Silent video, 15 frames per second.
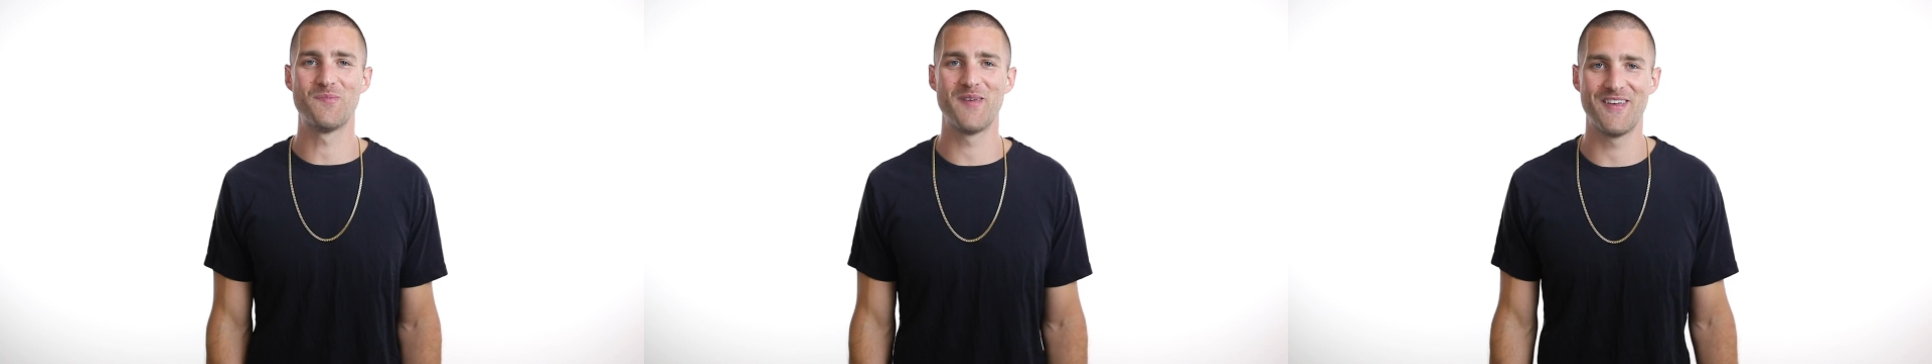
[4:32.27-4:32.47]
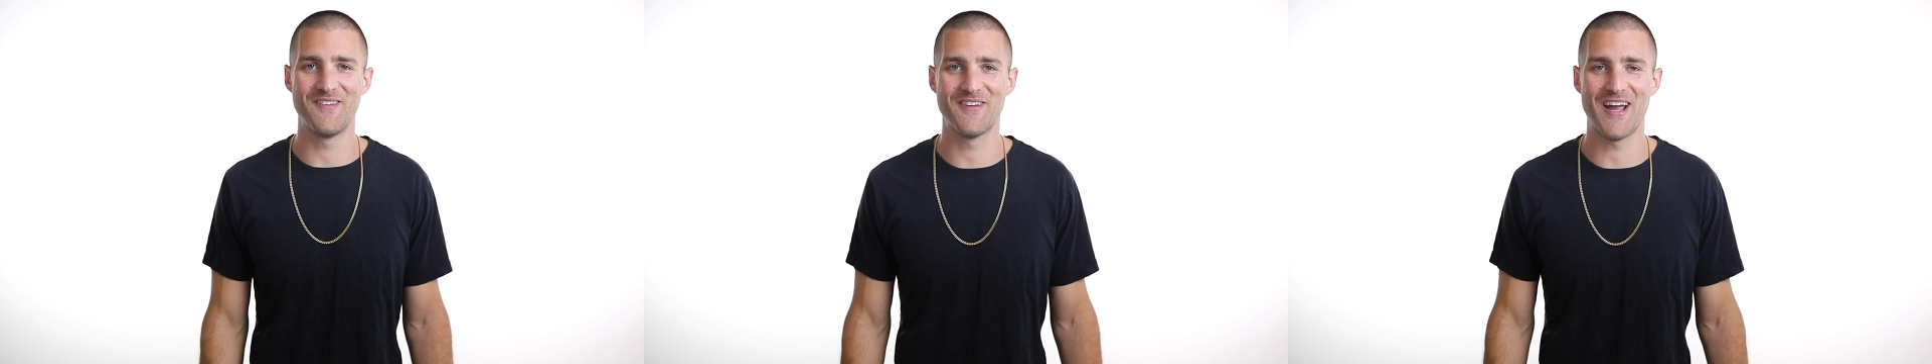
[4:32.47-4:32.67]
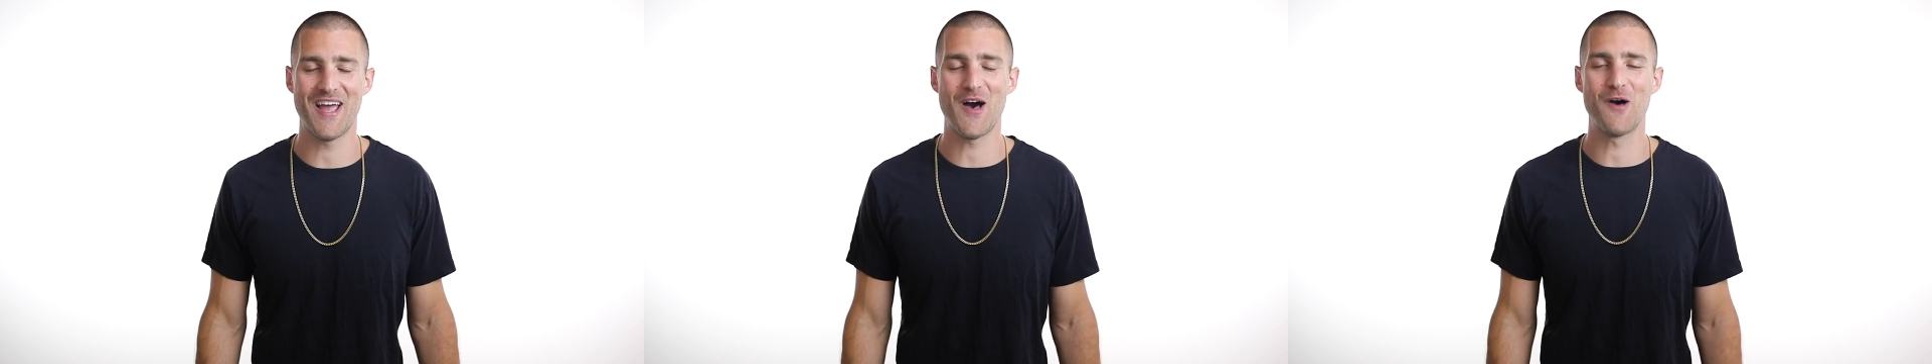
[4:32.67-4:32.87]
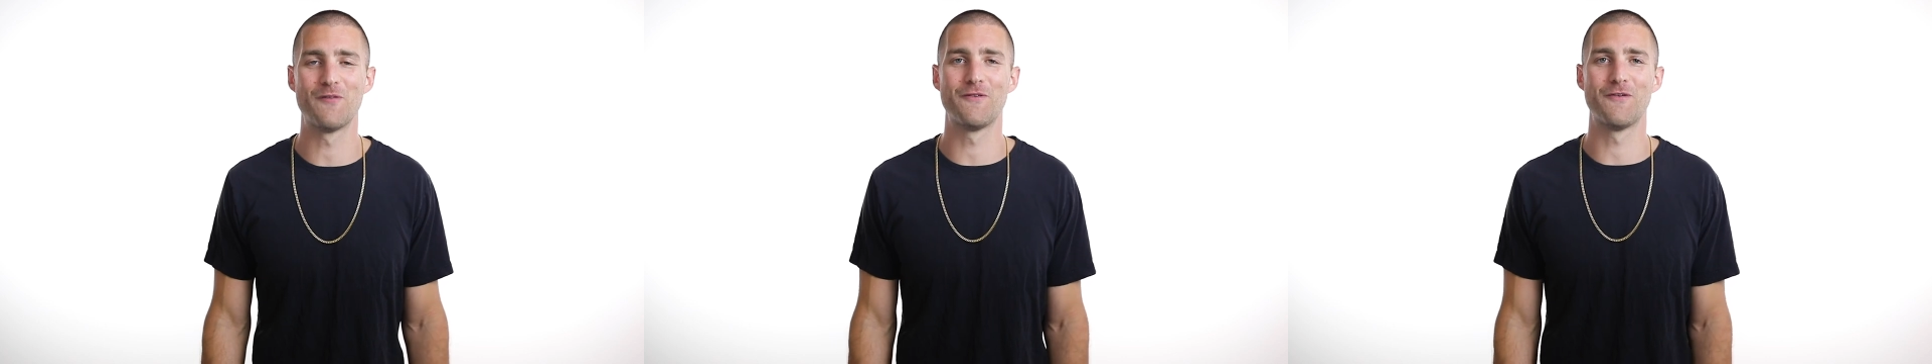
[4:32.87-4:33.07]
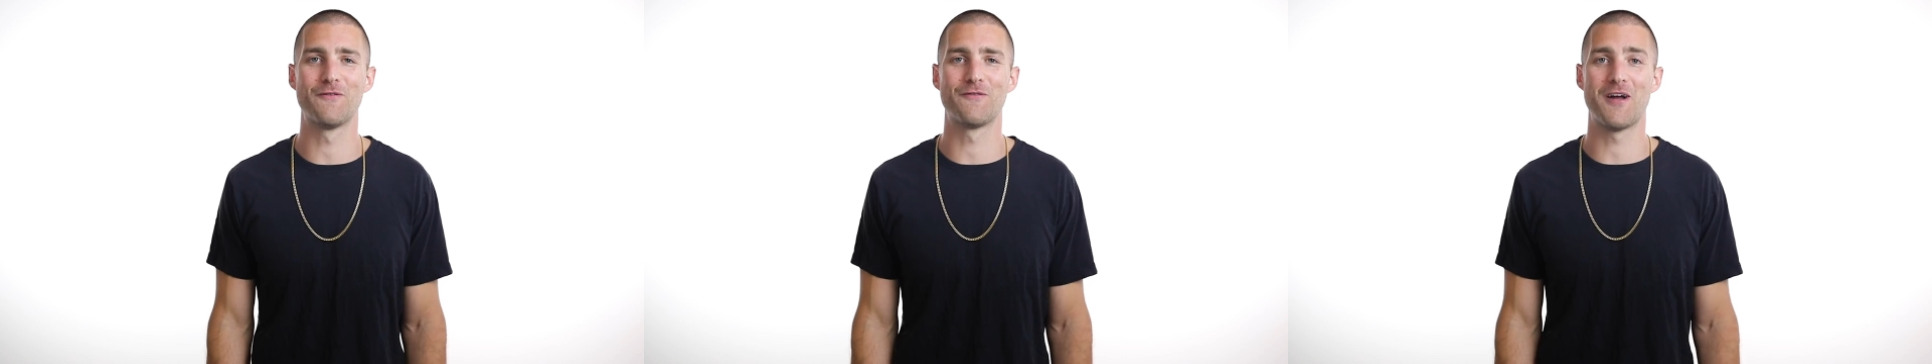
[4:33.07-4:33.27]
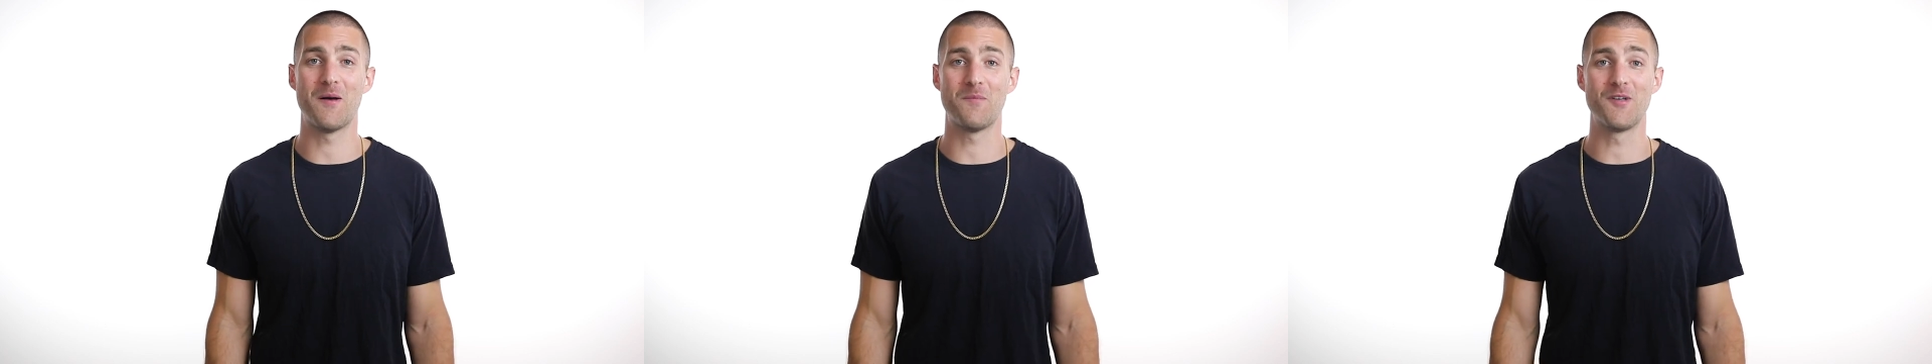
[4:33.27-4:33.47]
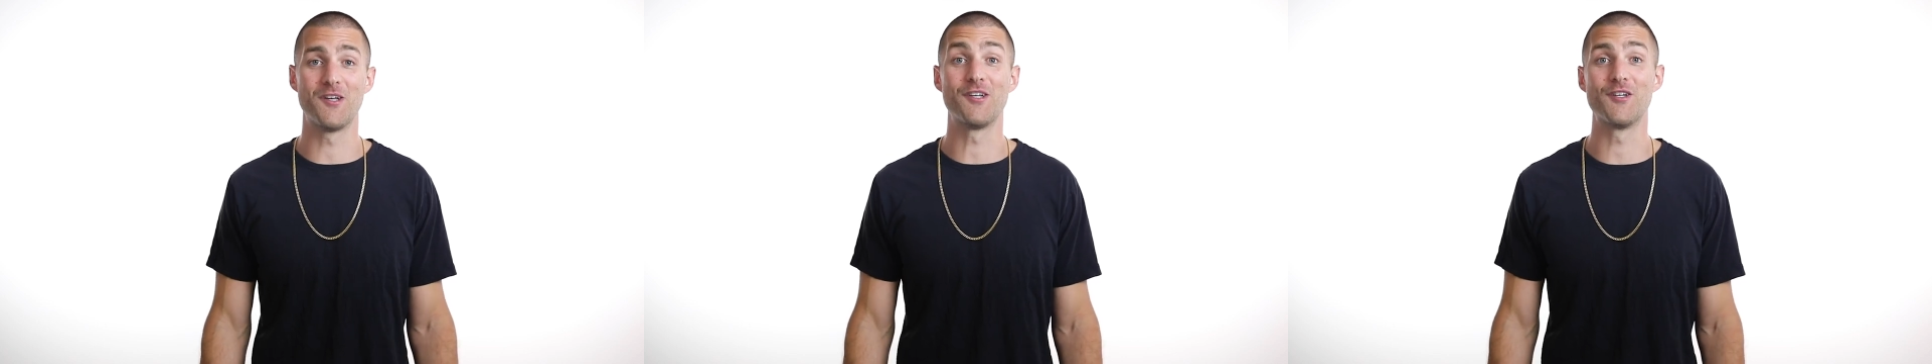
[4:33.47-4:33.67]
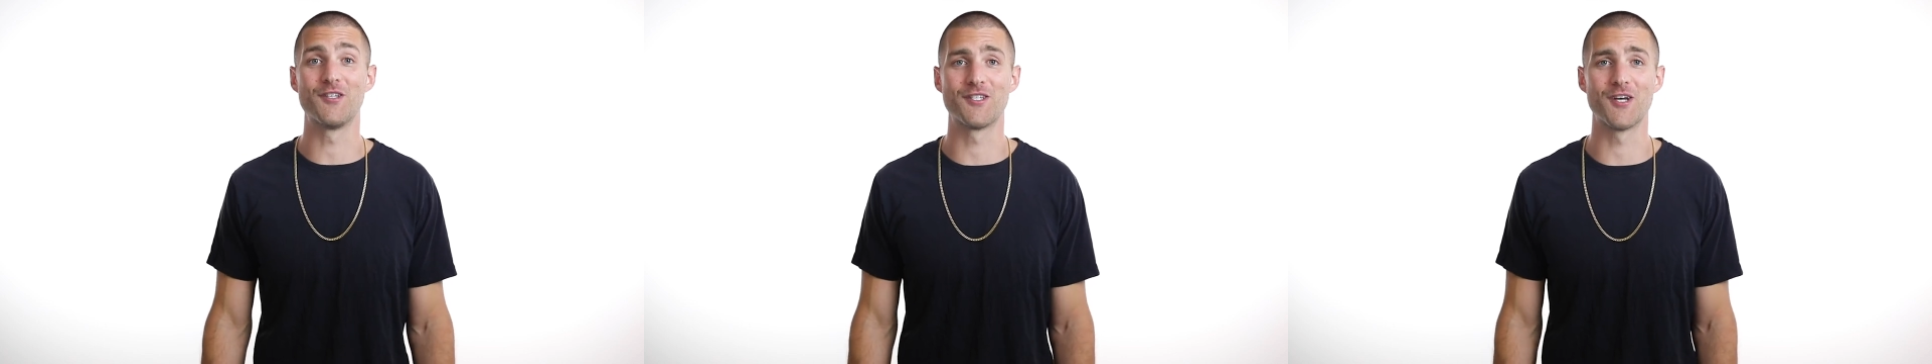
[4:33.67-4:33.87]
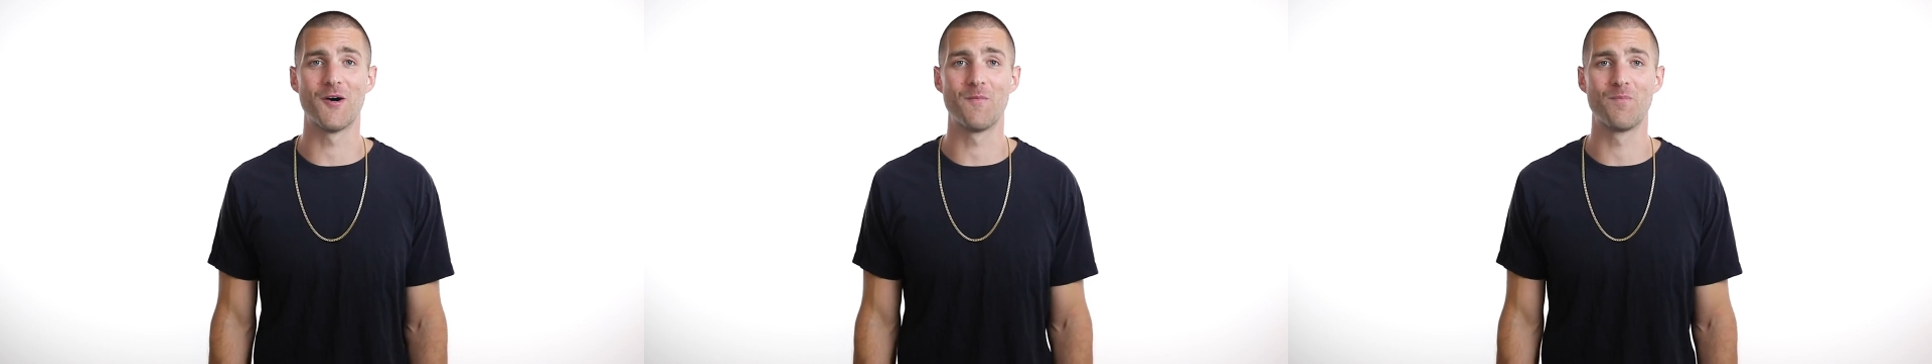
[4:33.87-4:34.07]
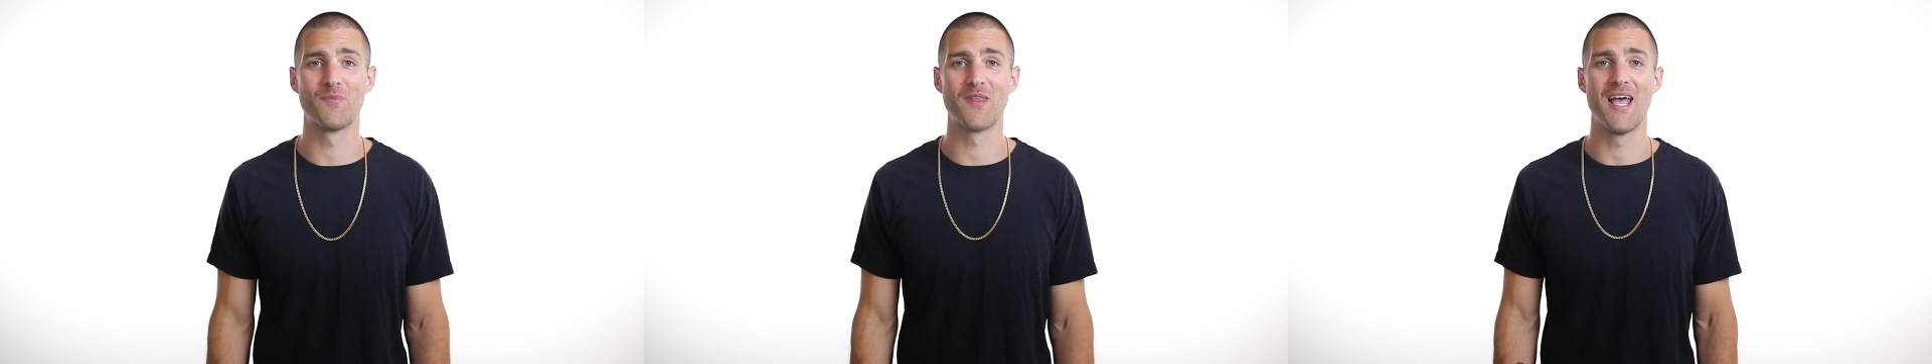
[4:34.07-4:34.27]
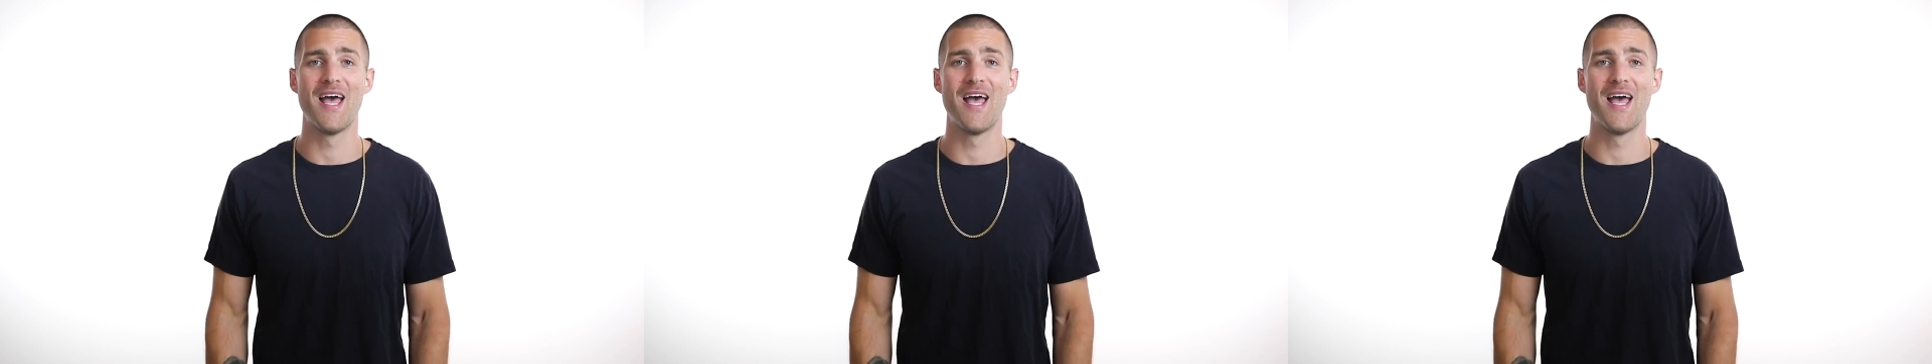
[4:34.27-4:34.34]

be very helpful for helping you do so.